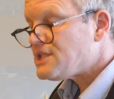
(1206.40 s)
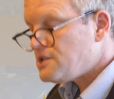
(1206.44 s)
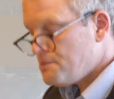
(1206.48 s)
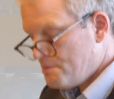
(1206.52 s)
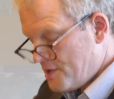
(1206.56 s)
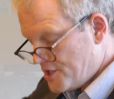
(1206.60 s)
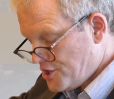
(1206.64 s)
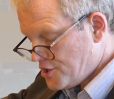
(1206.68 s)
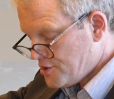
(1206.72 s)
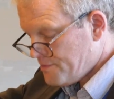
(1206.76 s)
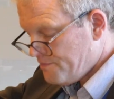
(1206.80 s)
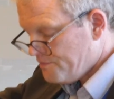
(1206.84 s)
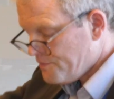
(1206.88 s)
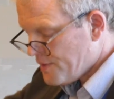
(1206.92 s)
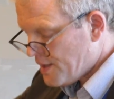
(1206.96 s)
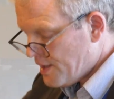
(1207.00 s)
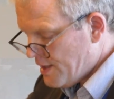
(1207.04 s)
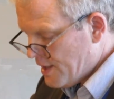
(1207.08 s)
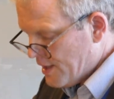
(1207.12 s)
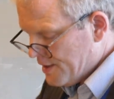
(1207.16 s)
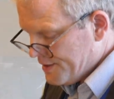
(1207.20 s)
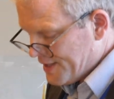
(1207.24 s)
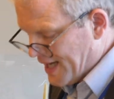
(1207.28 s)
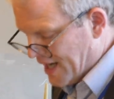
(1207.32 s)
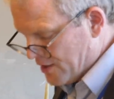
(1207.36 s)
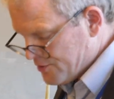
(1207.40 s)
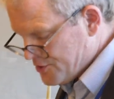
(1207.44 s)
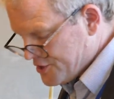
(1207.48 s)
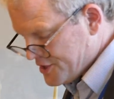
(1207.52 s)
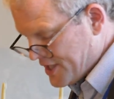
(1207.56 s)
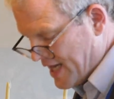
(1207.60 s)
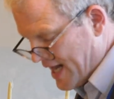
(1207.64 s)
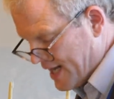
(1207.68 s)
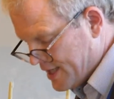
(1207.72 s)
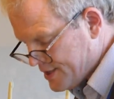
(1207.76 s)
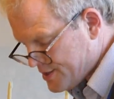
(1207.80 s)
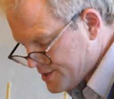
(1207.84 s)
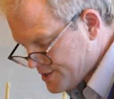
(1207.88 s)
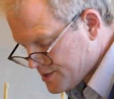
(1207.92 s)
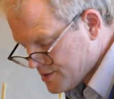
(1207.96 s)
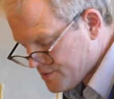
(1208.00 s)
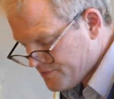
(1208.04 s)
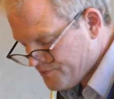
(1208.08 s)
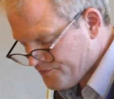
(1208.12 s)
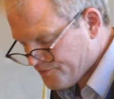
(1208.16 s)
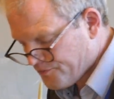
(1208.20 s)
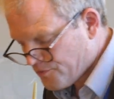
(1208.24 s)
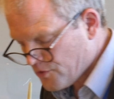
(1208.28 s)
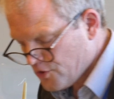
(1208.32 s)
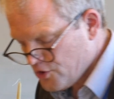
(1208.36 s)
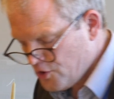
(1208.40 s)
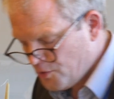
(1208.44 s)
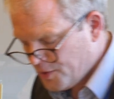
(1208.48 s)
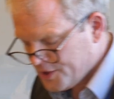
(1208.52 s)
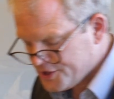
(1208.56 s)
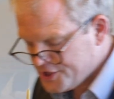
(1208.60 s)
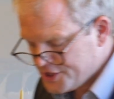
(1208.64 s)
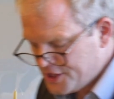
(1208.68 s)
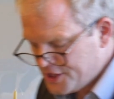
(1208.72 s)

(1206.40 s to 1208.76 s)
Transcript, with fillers: exhibition downstairs, you will